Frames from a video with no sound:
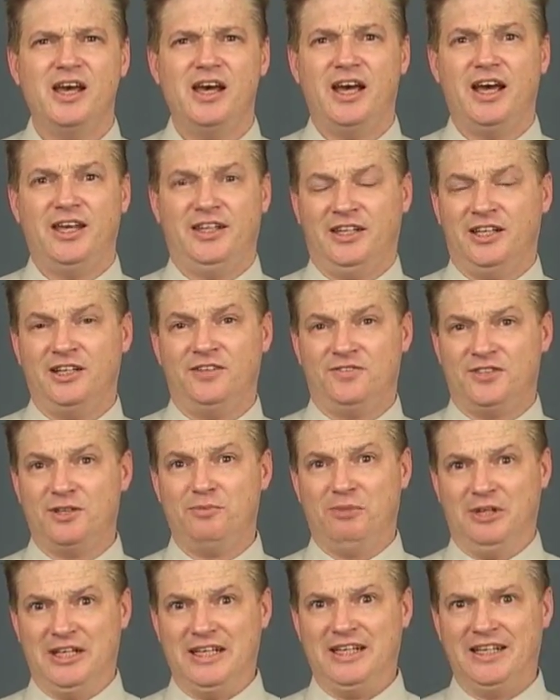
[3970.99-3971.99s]
And then if
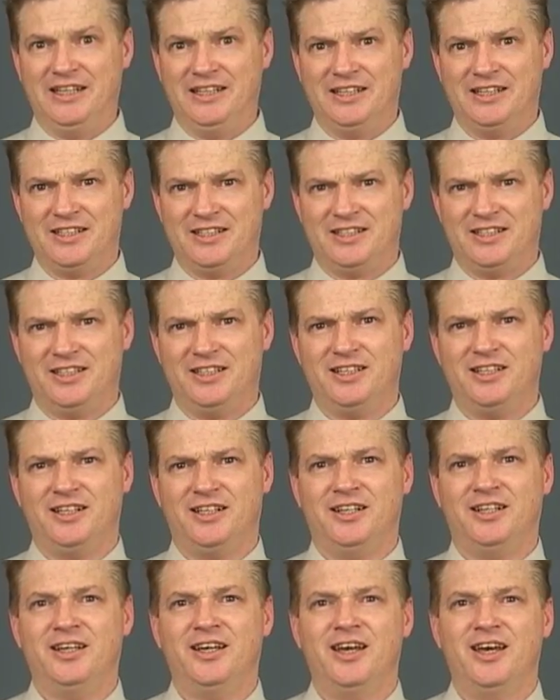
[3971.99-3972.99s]
somebody in the
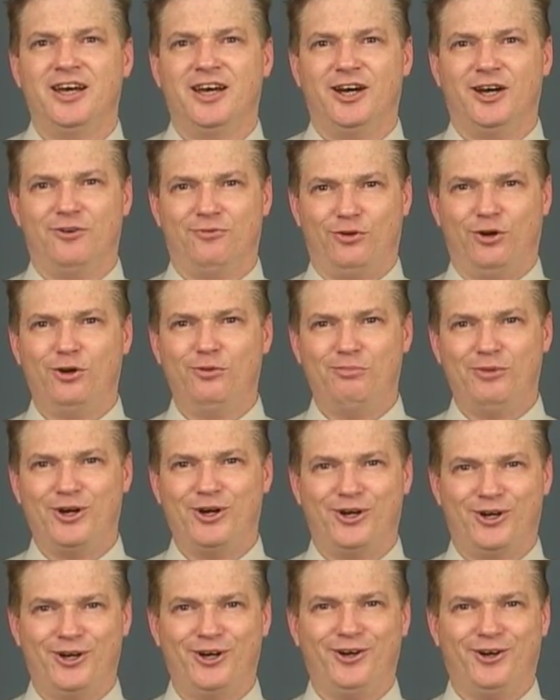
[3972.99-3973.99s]
city of
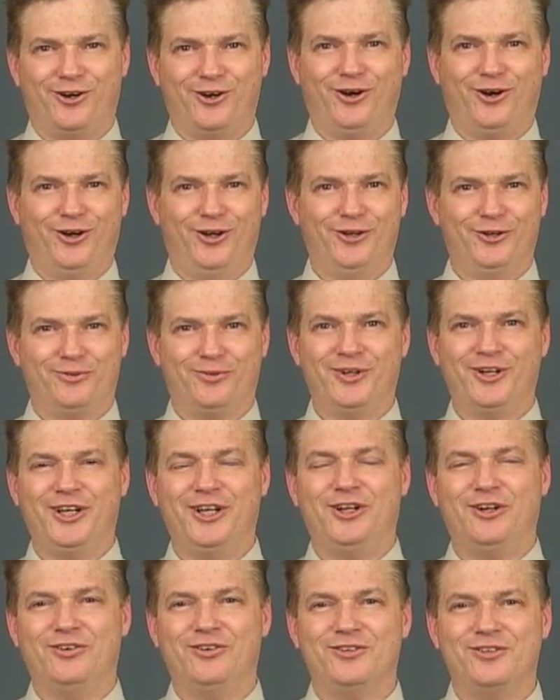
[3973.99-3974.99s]
Omaha called
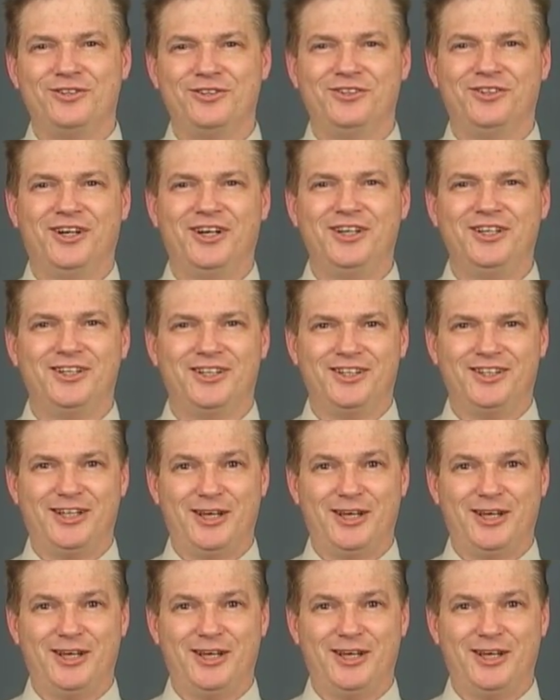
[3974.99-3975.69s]
1-800-UNITED,